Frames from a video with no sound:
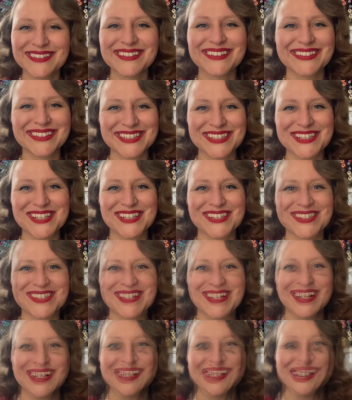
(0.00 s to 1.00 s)
Let's get
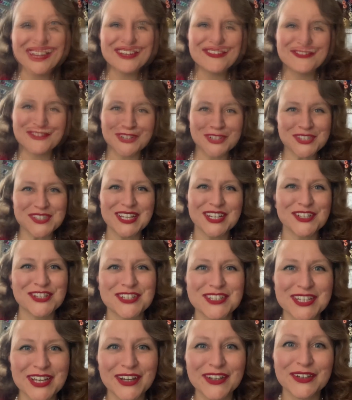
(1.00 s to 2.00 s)
started. First, I should
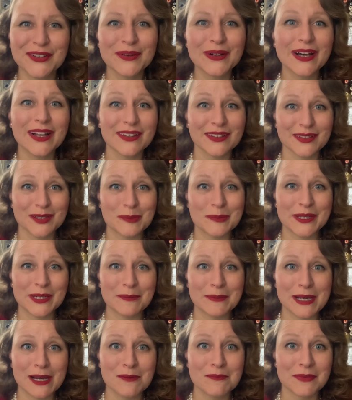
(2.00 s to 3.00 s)
tell you a little bit
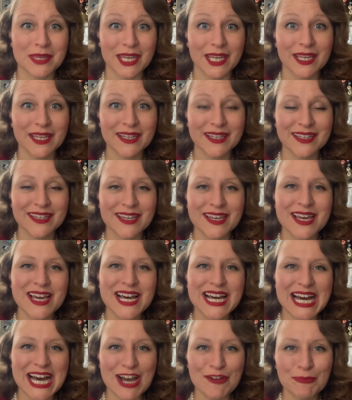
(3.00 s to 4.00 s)
about me.
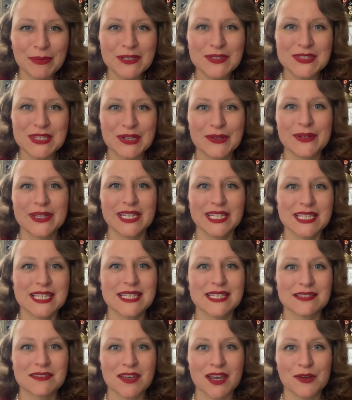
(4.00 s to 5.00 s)
I've been sewing
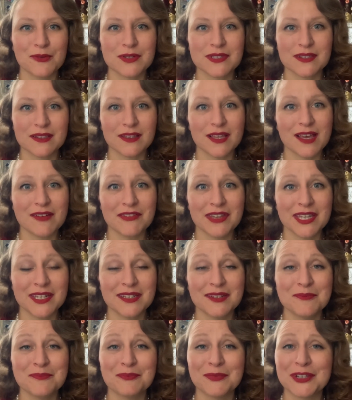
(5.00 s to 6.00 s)
since I was
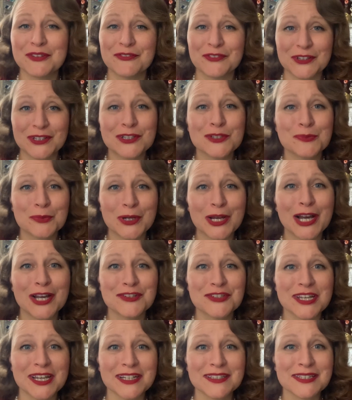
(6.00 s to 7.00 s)
11. My first
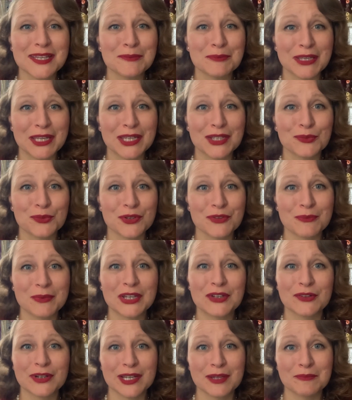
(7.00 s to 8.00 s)
project I made with my
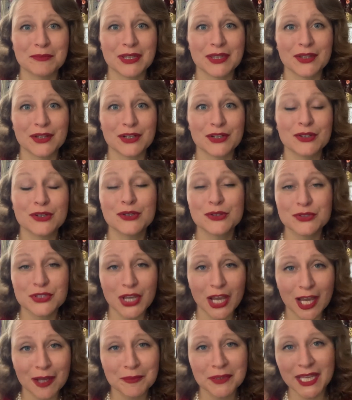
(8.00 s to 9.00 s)
grandmother, who
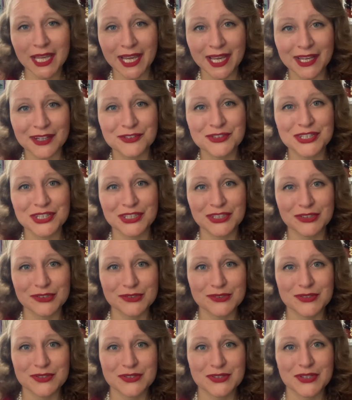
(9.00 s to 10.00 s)
taught me how to
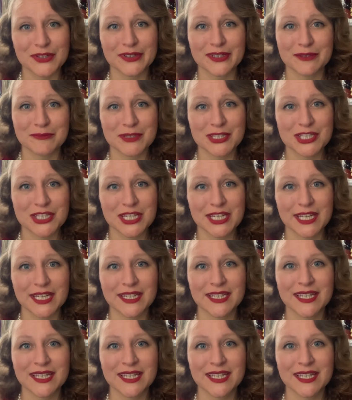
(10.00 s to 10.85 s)
use a sewing machine.